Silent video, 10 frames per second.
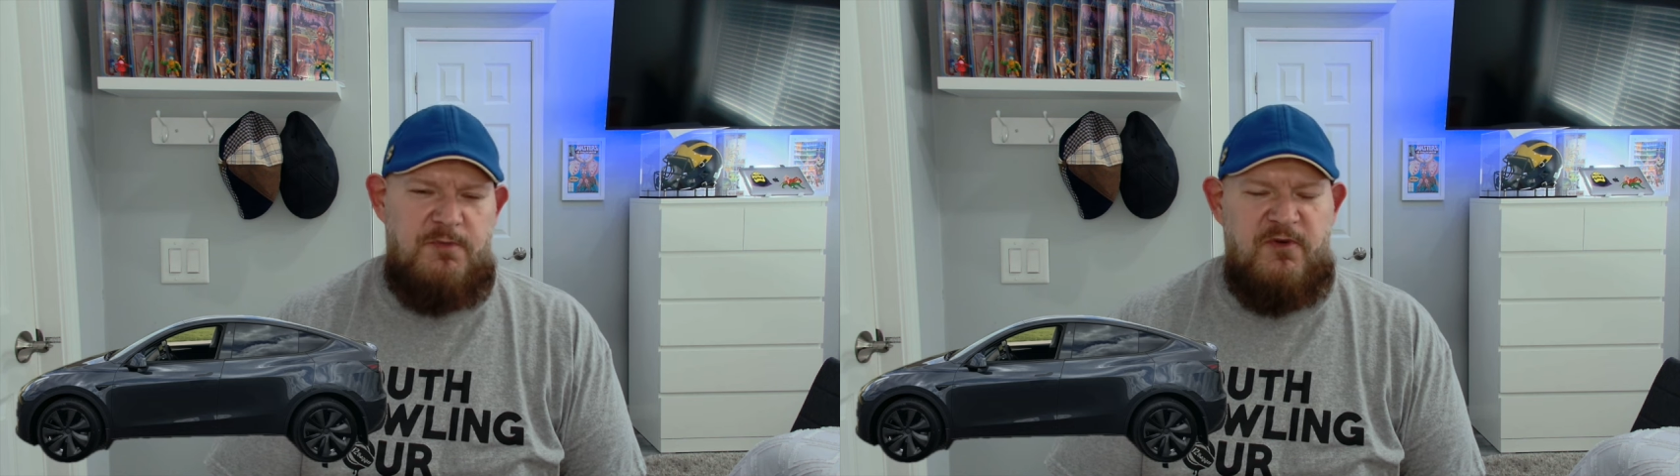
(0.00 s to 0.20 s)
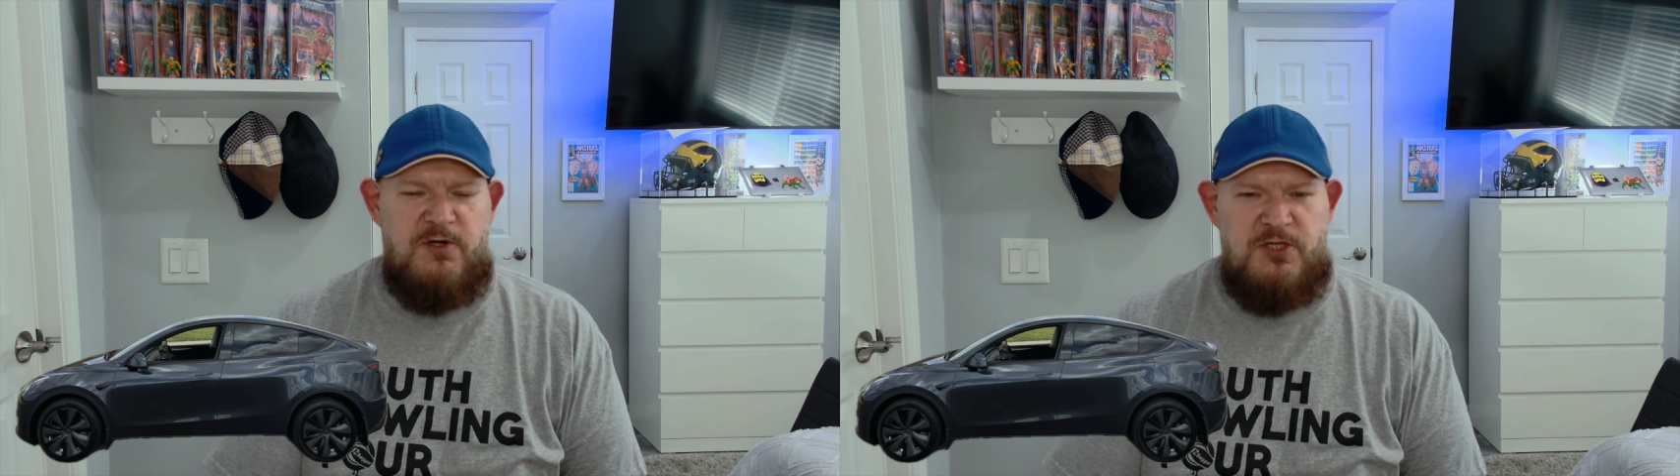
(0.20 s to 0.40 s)

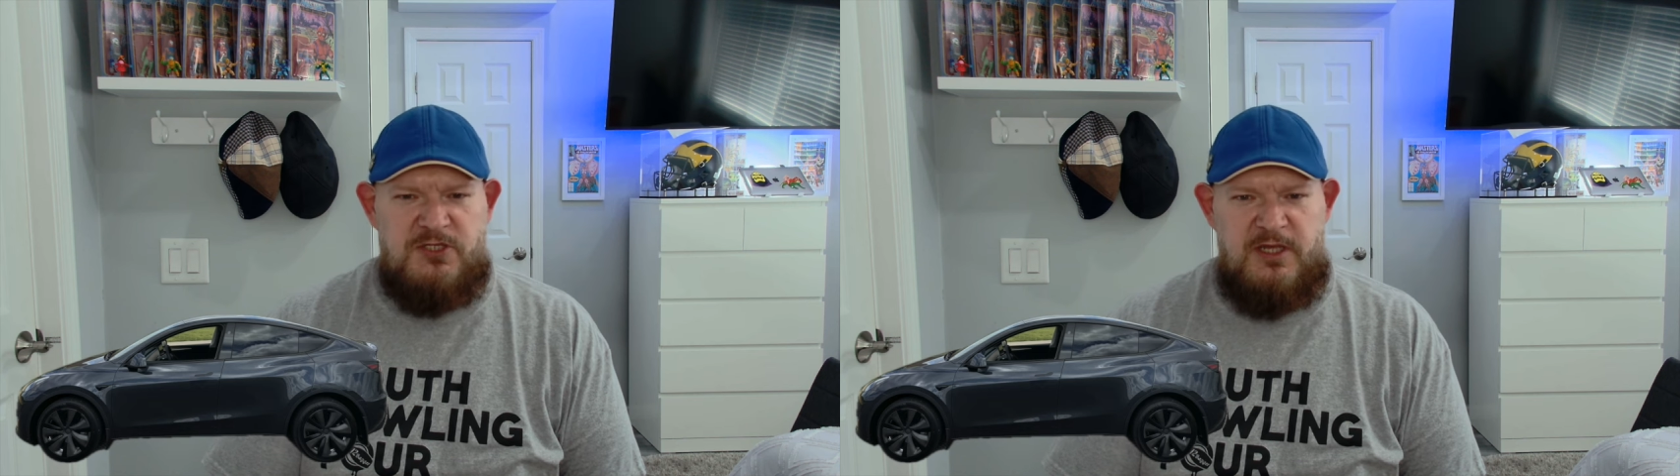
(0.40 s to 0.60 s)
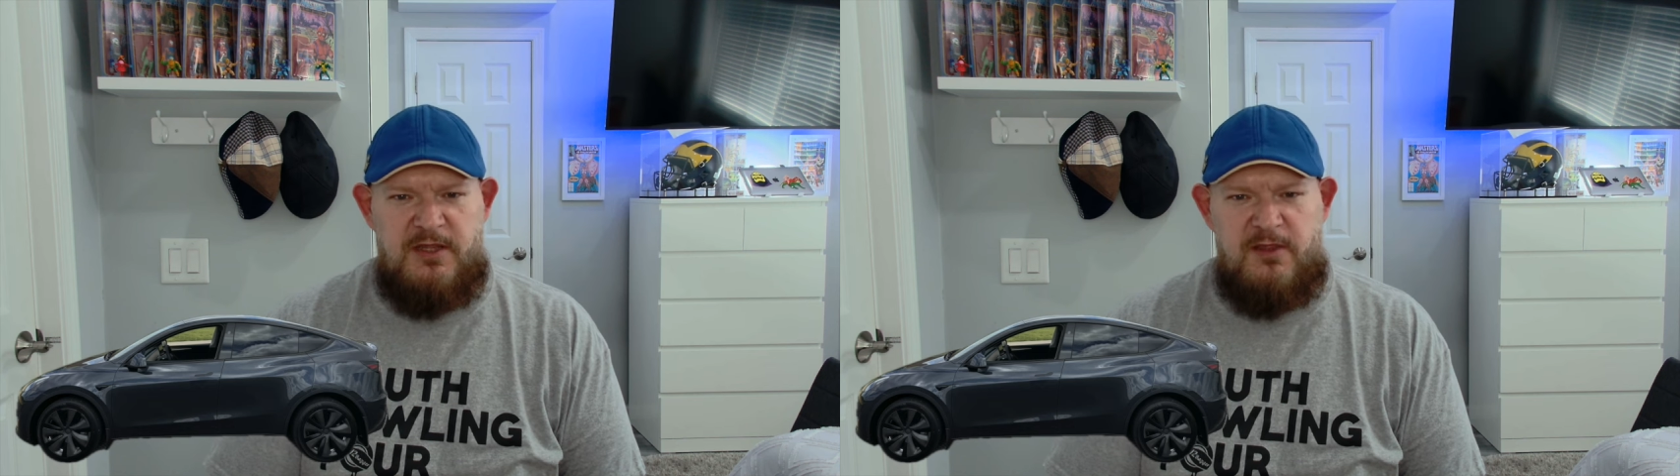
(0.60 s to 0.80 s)

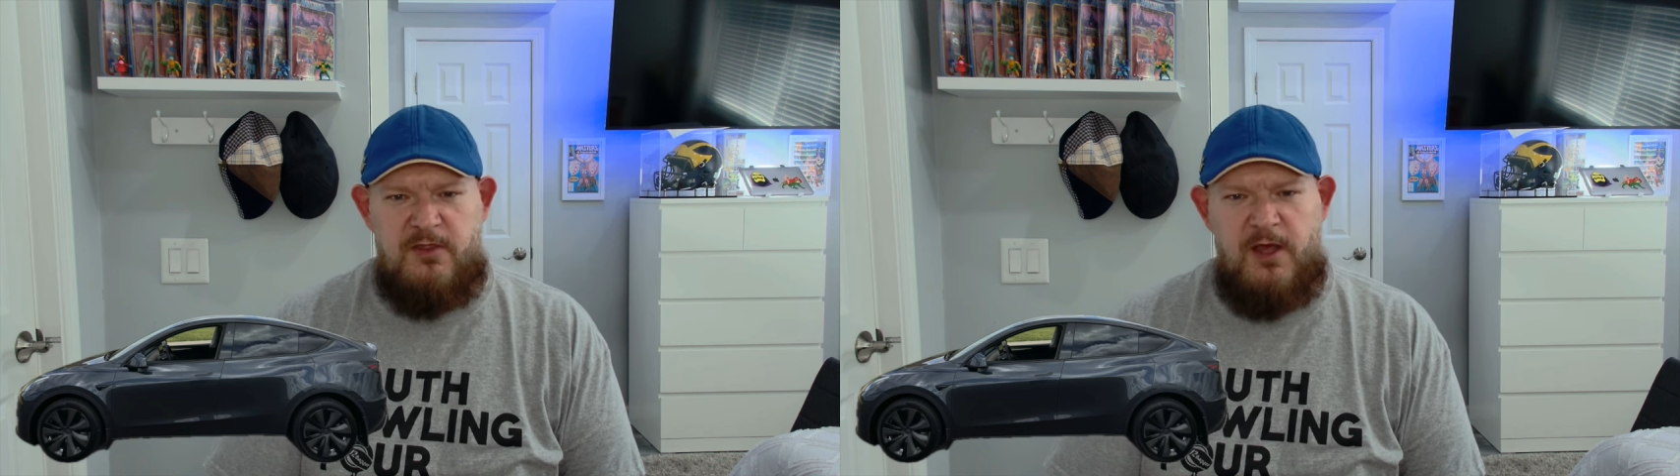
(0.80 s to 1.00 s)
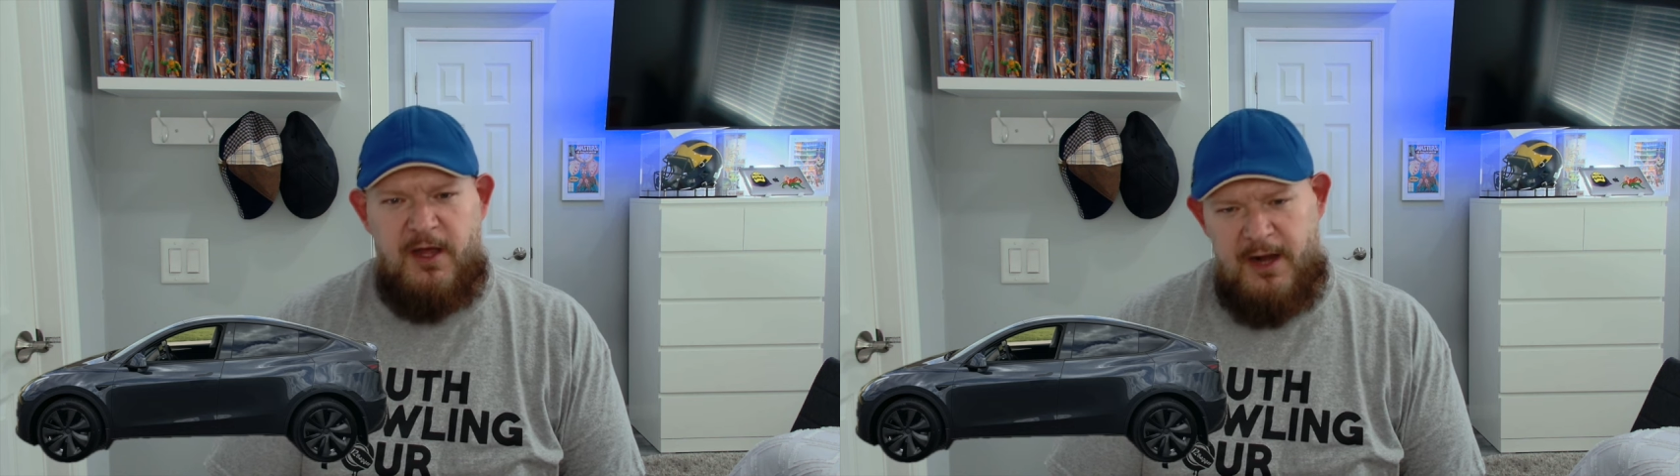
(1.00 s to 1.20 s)
purchased it
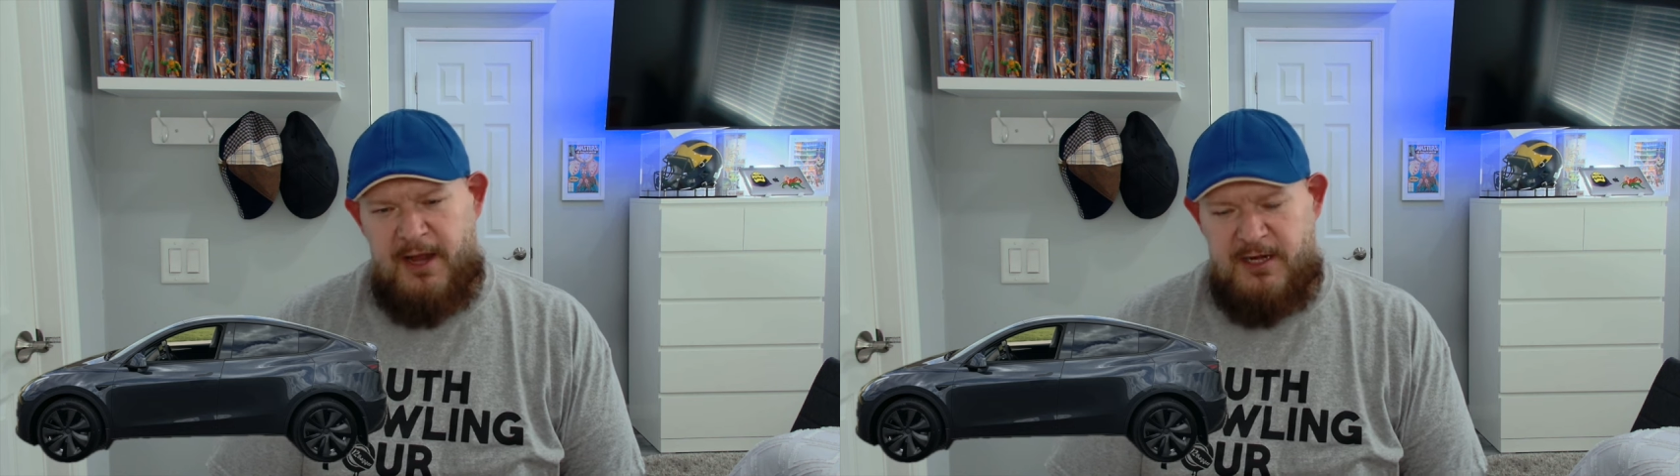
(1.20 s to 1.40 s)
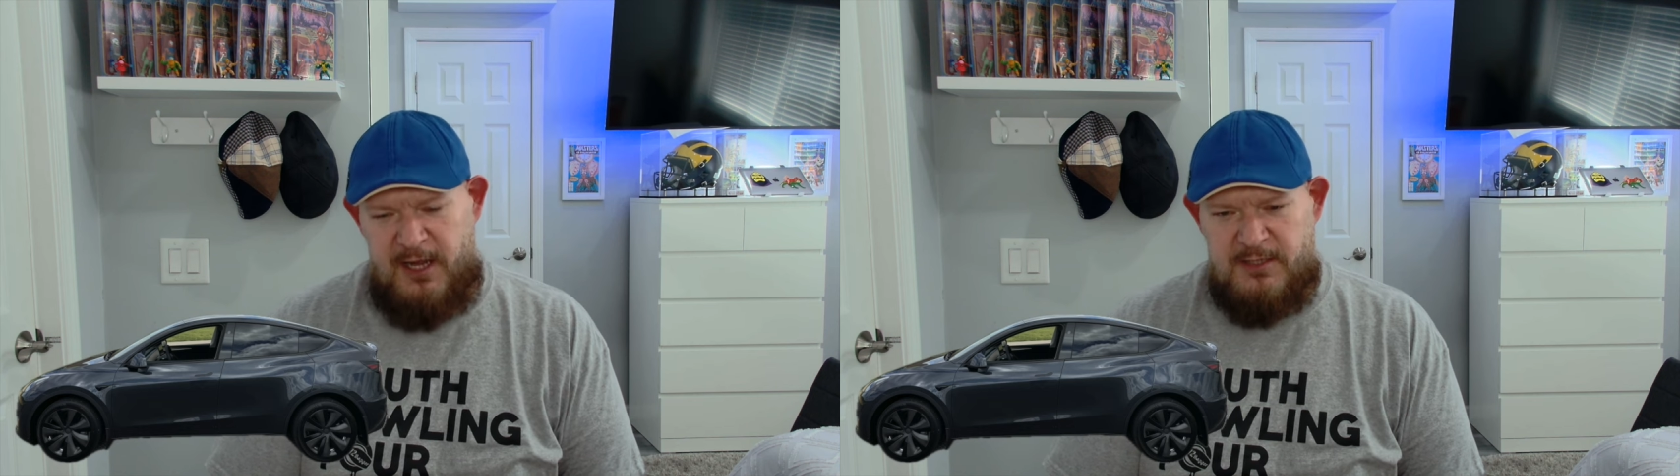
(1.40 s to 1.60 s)
uh,
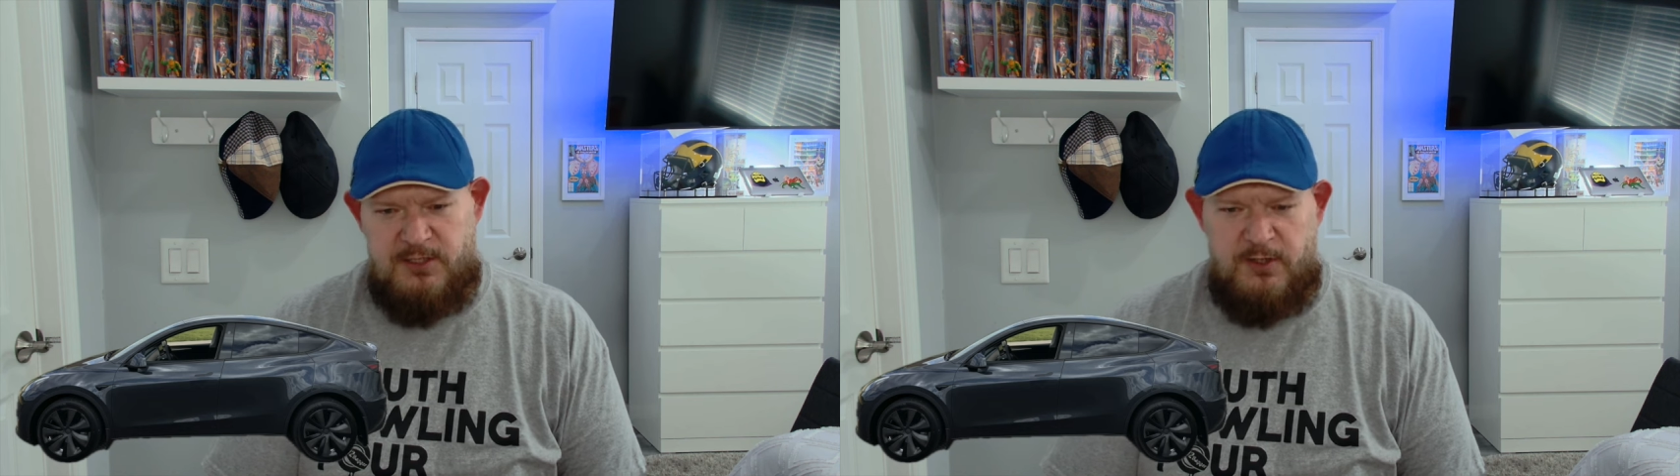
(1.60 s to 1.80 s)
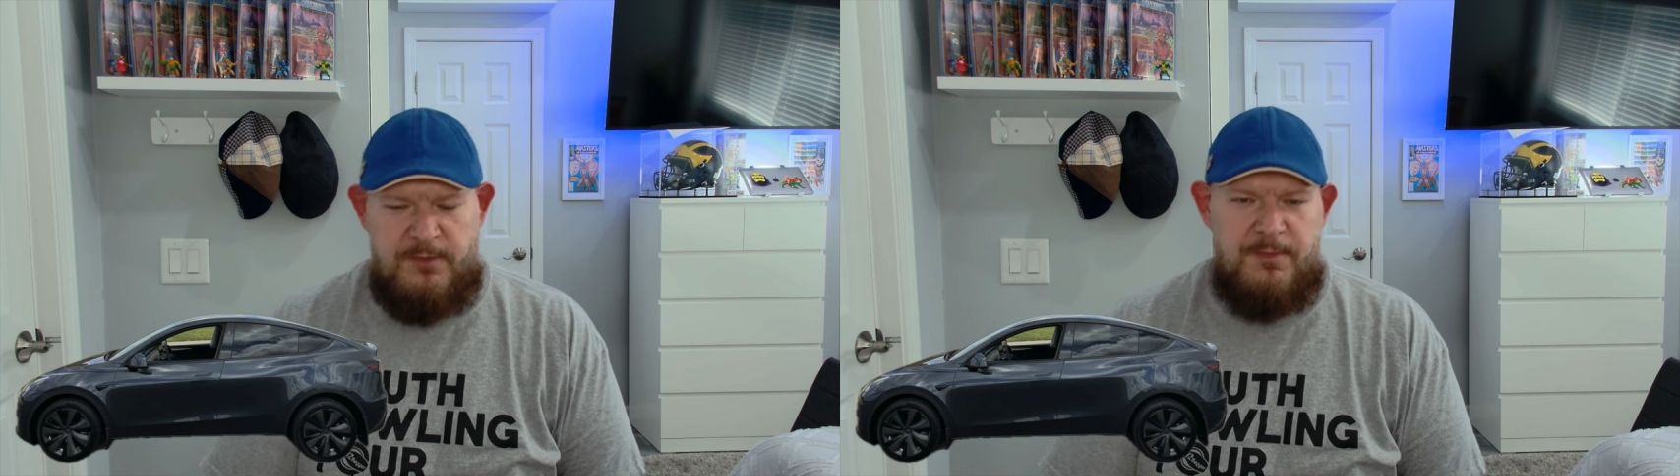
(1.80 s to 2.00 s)
90 days ago.